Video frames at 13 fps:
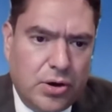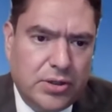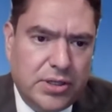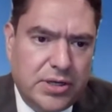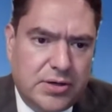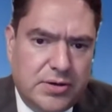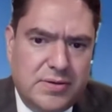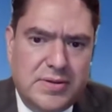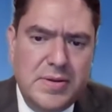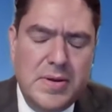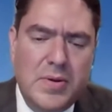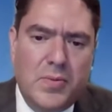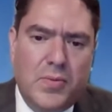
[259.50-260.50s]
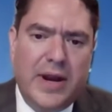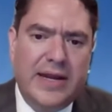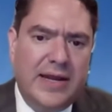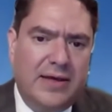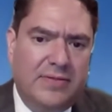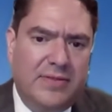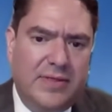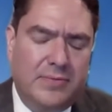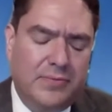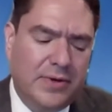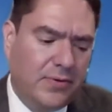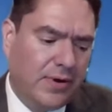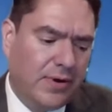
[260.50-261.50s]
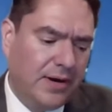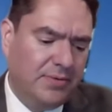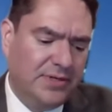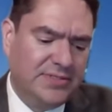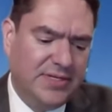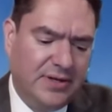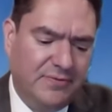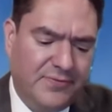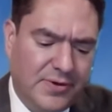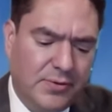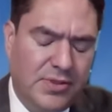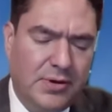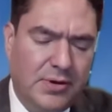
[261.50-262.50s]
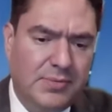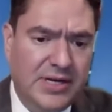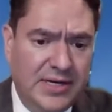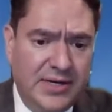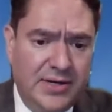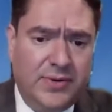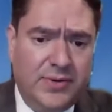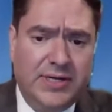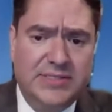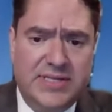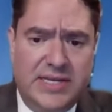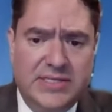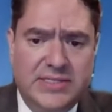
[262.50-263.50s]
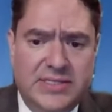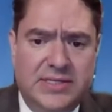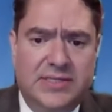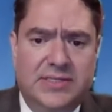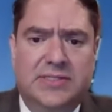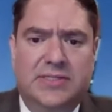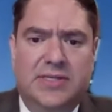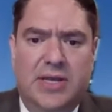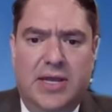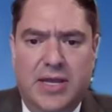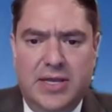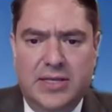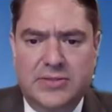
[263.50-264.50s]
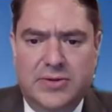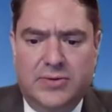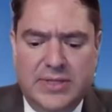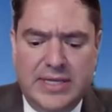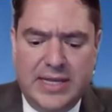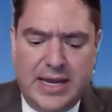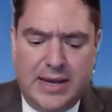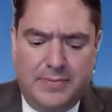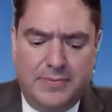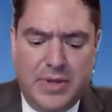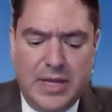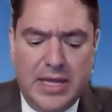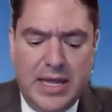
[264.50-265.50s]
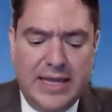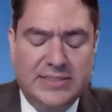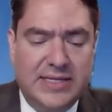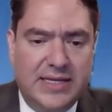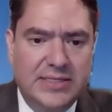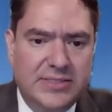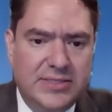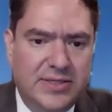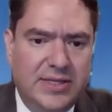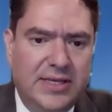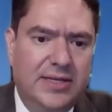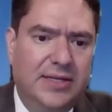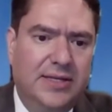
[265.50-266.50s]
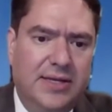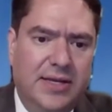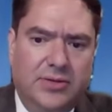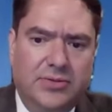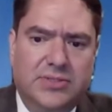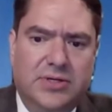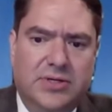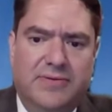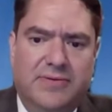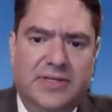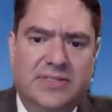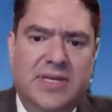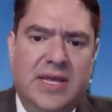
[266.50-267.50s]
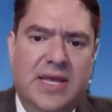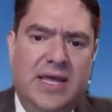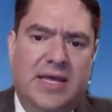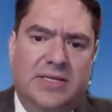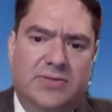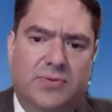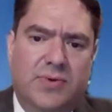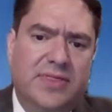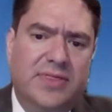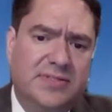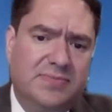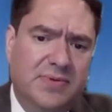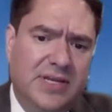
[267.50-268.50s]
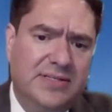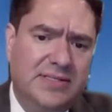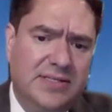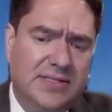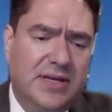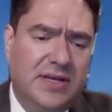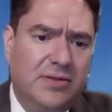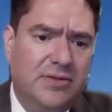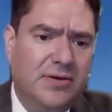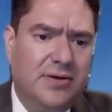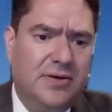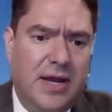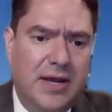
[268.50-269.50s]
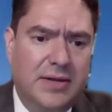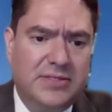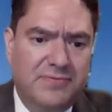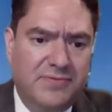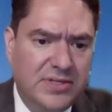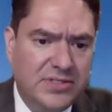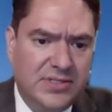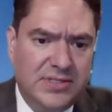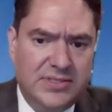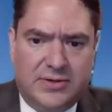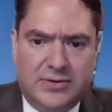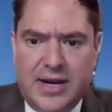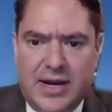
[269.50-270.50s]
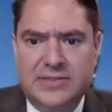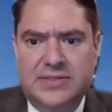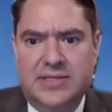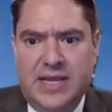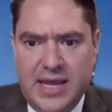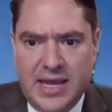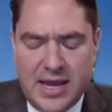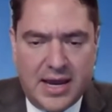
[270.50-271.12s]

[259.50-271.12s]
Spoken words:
earlier, right now, the requirement to confer with urban Indian organizations is only extended to the Indian Health Service. So what this means is other divisions across